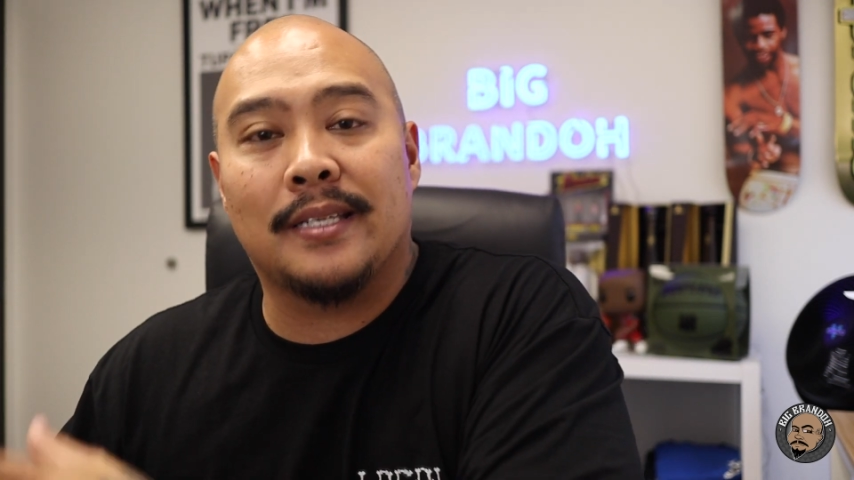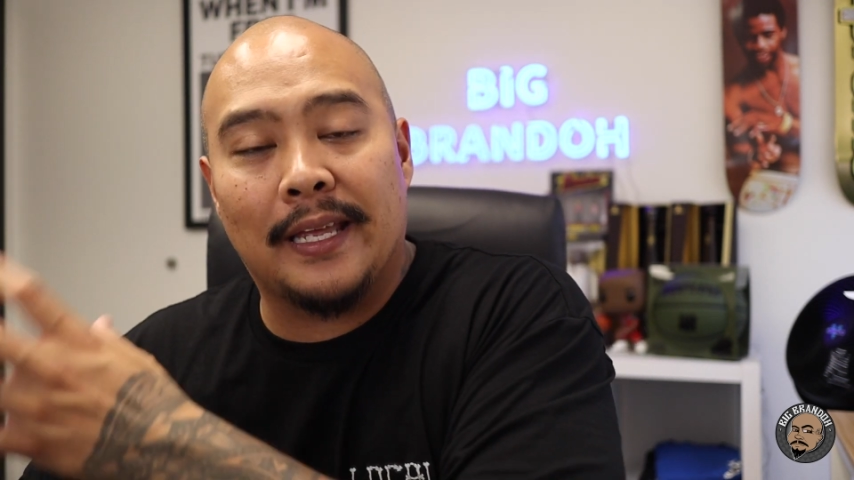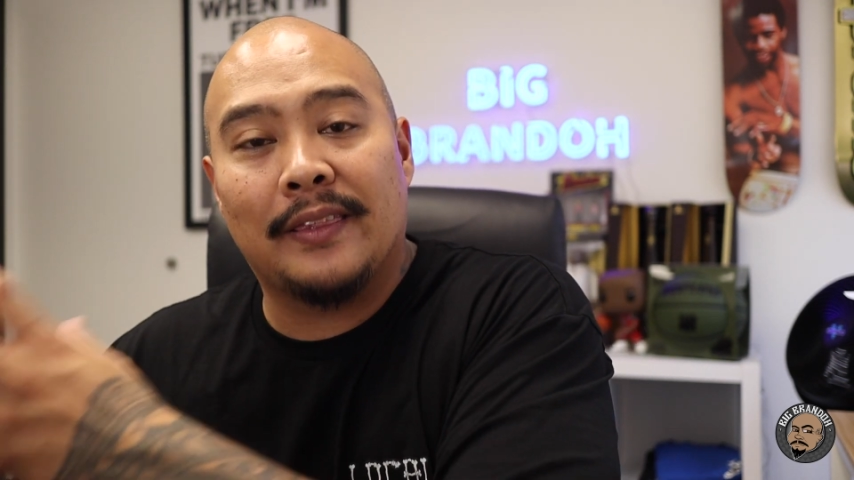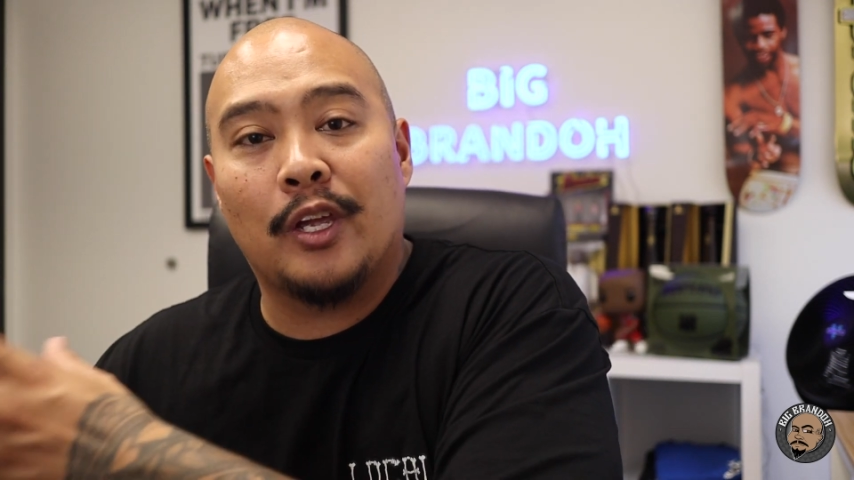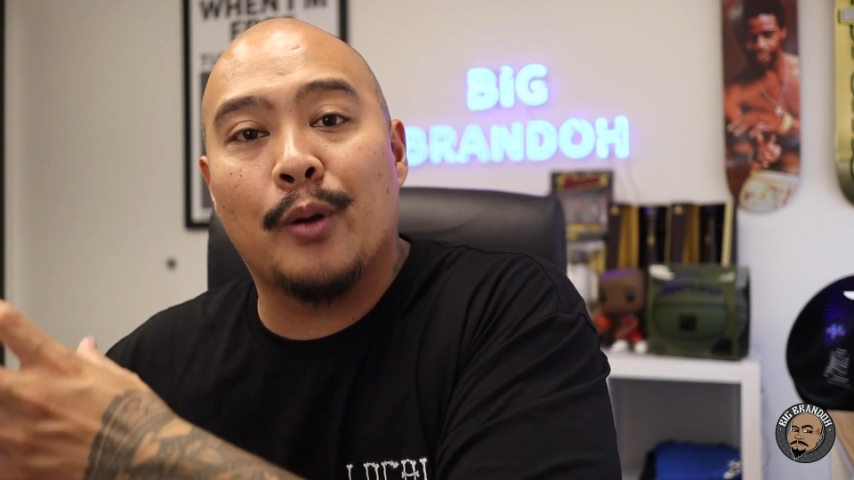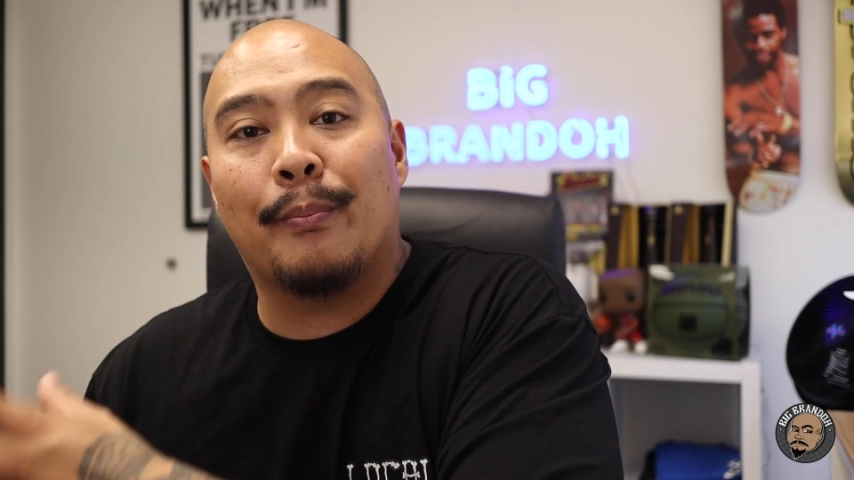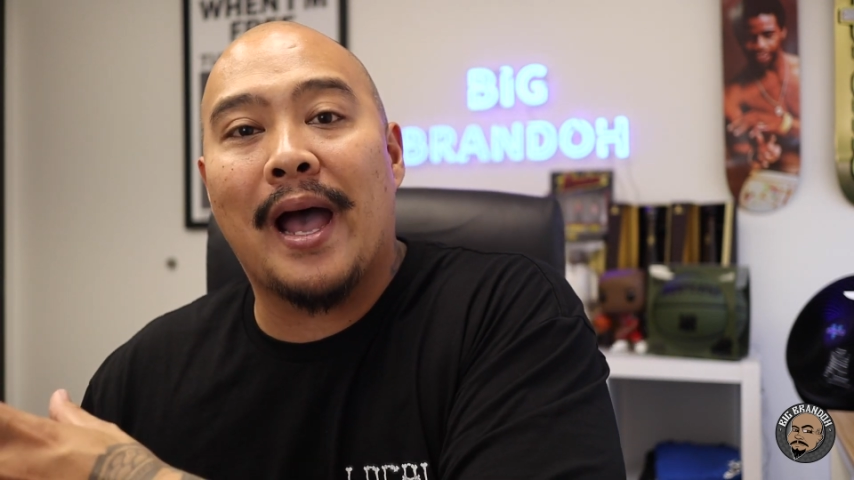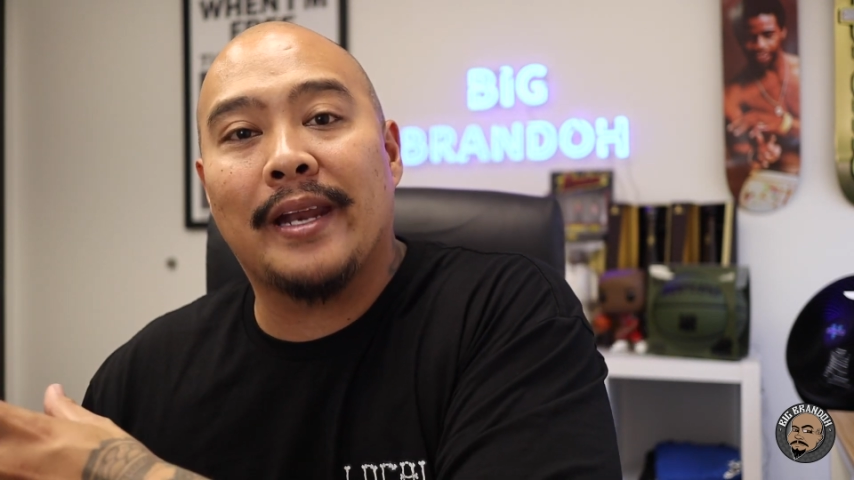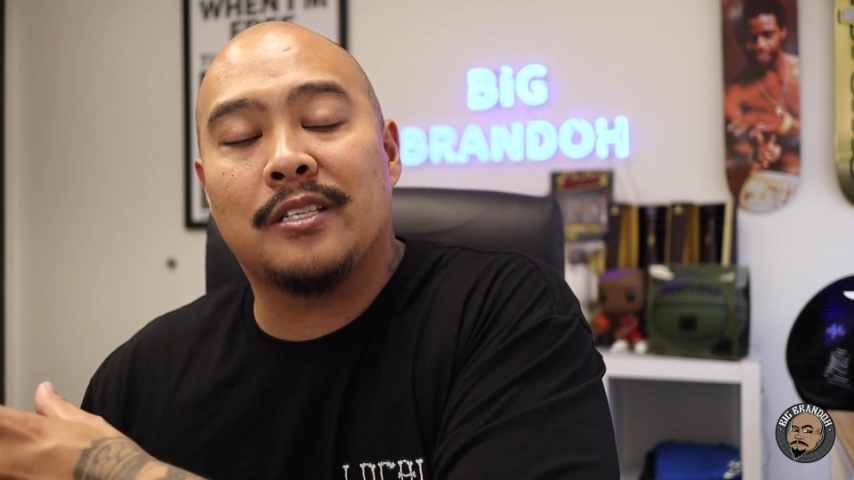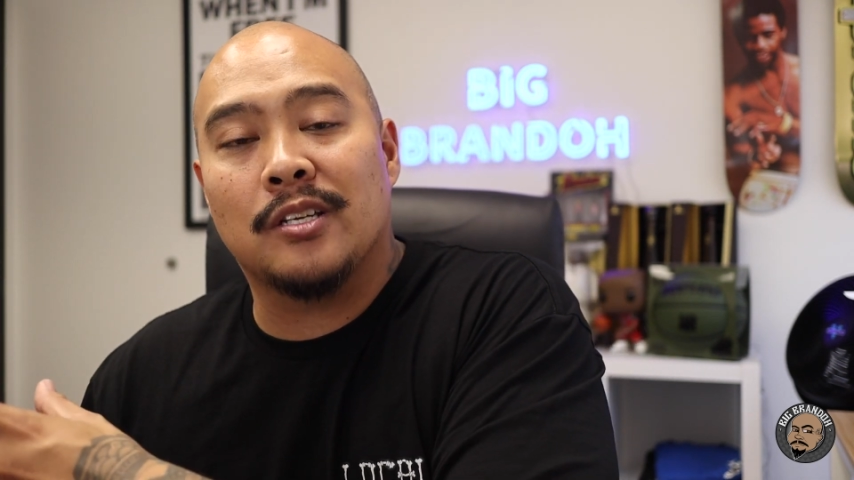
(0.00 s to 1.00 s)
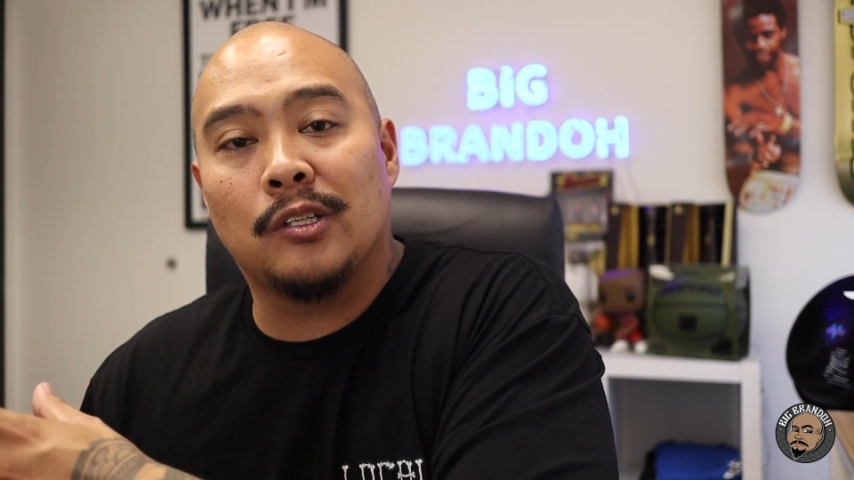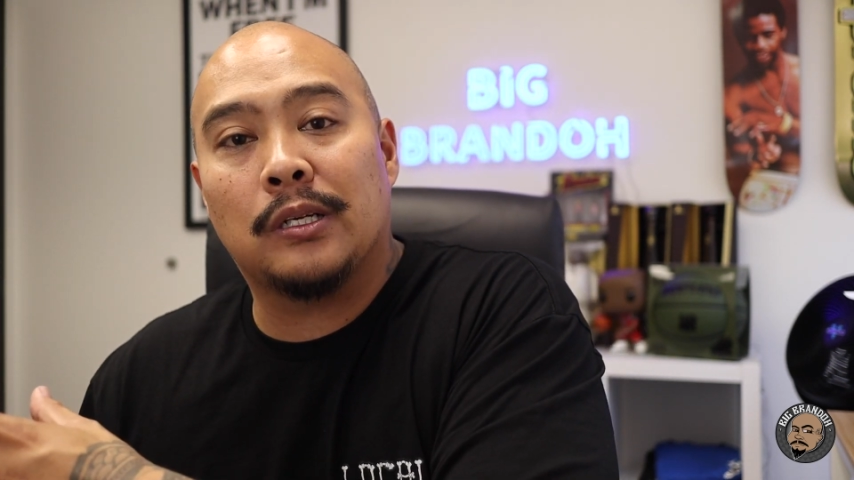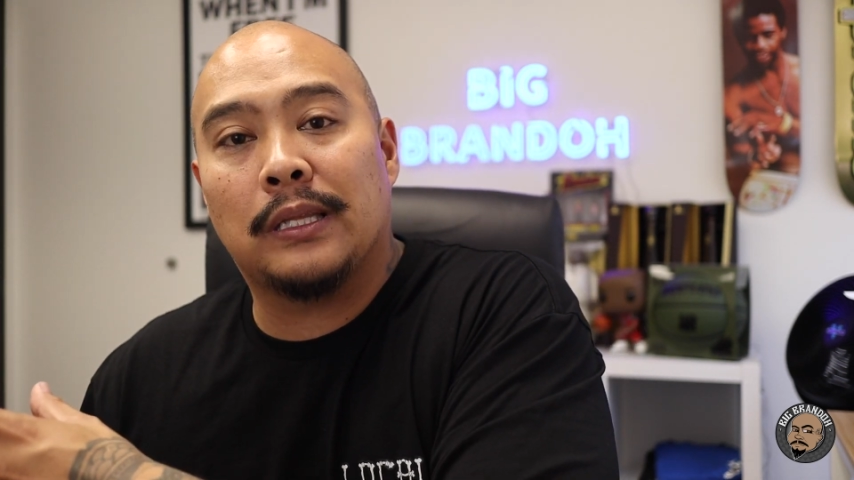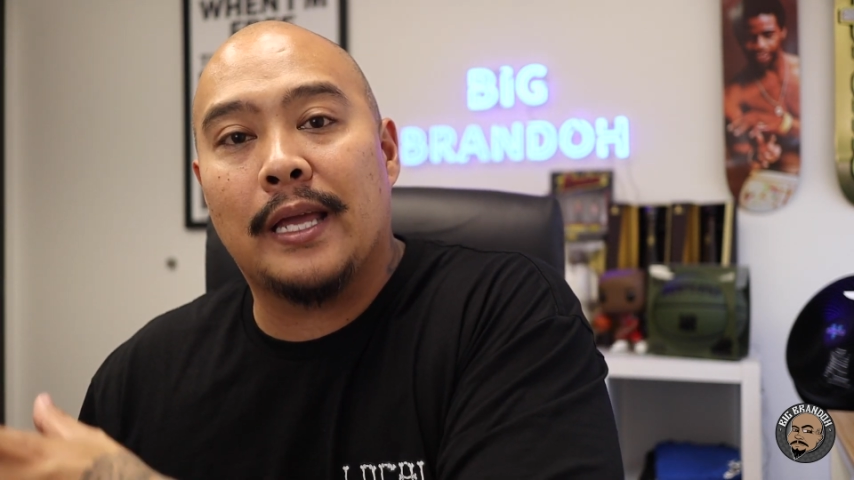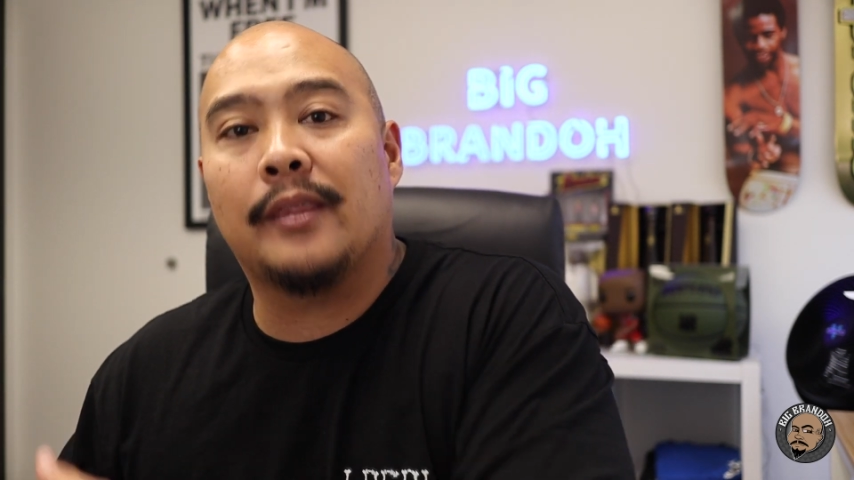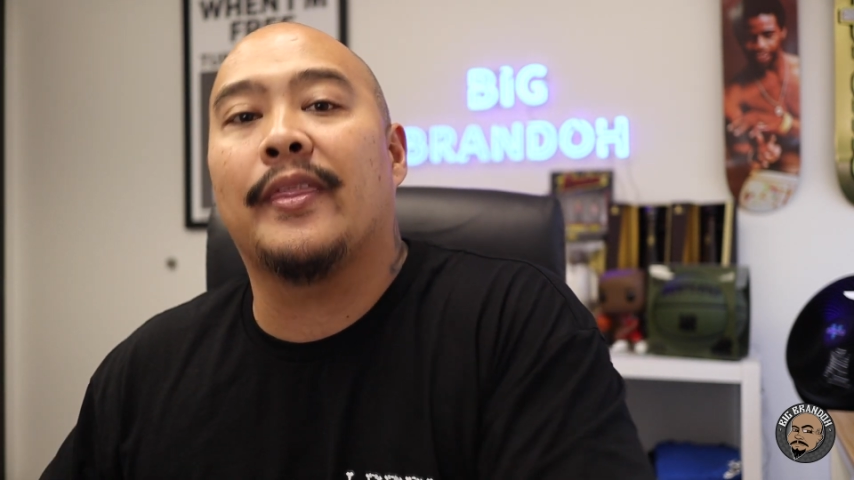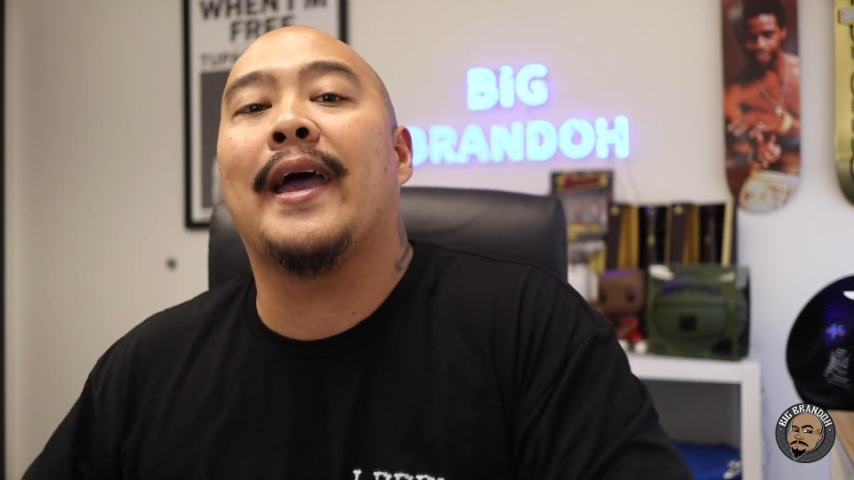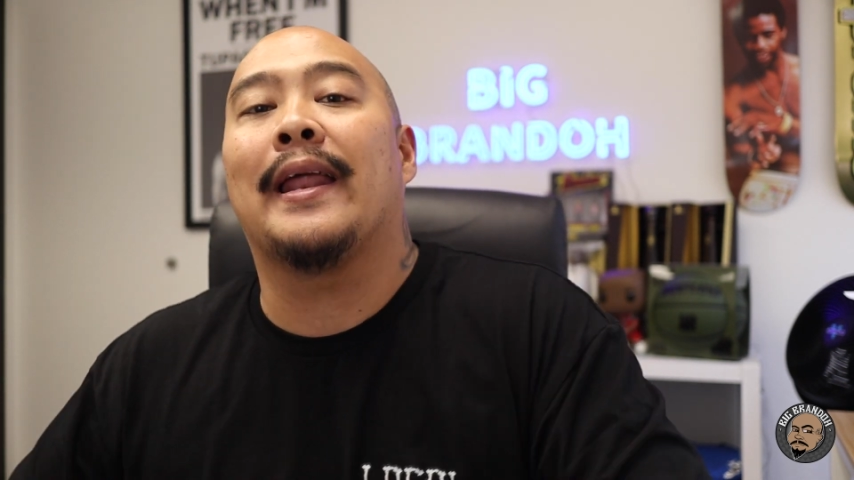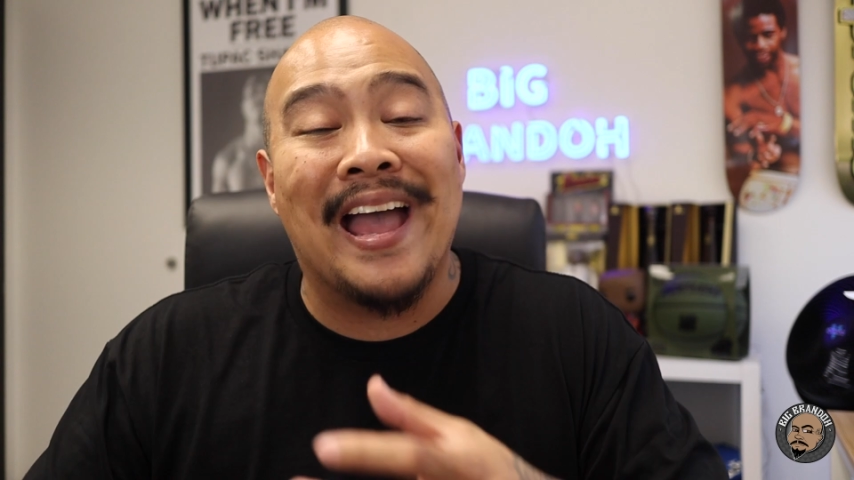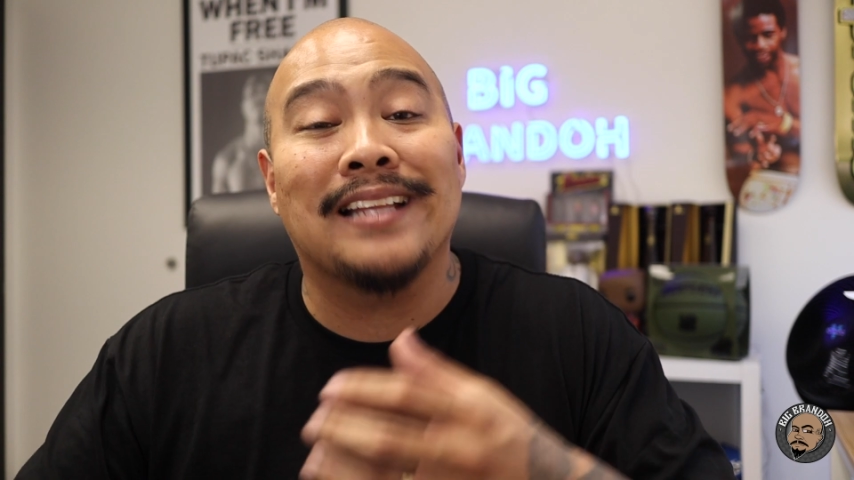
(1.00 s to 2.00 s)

to get their body to look like that.